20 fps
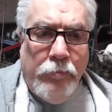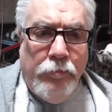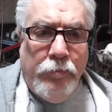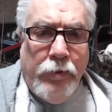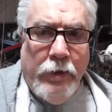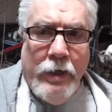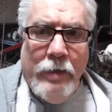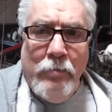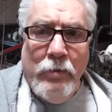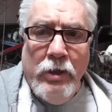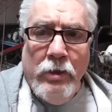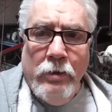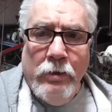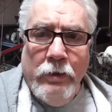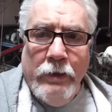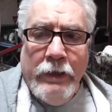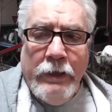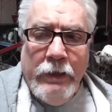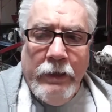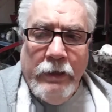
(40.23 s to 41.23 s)

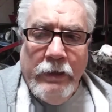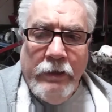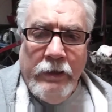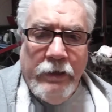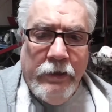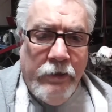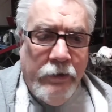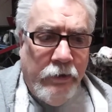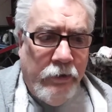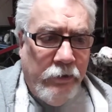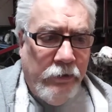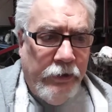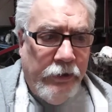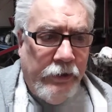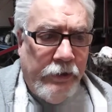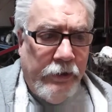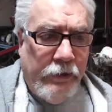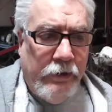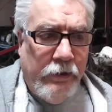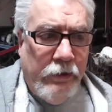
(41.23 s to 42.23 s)
primarily in here
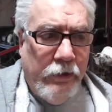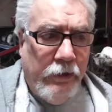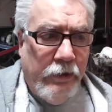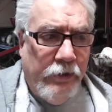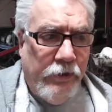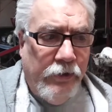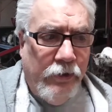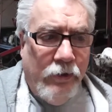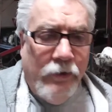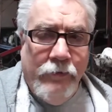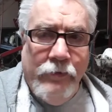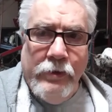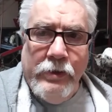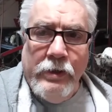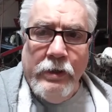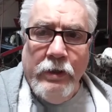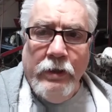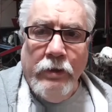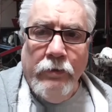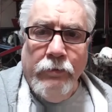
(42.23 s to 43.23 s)
just
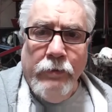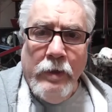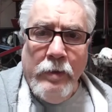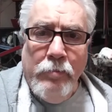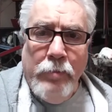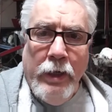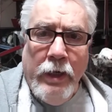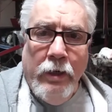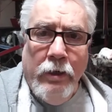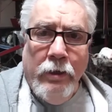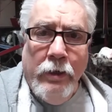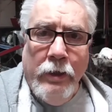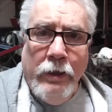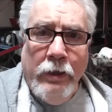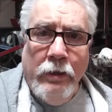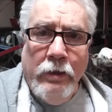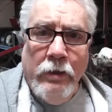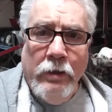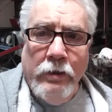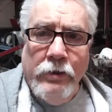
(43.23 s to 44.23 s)
servicing,
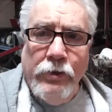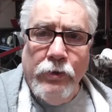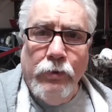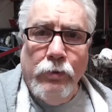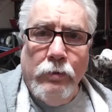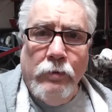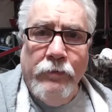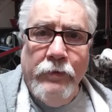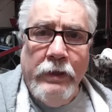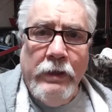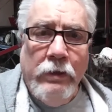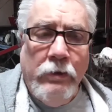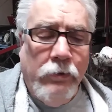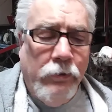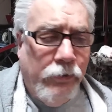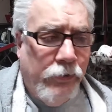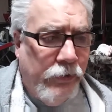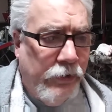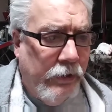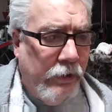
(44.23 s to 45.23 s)
repairing school
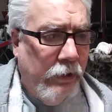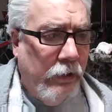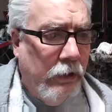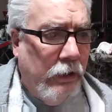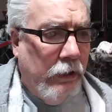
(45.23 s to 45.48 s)
vehicles.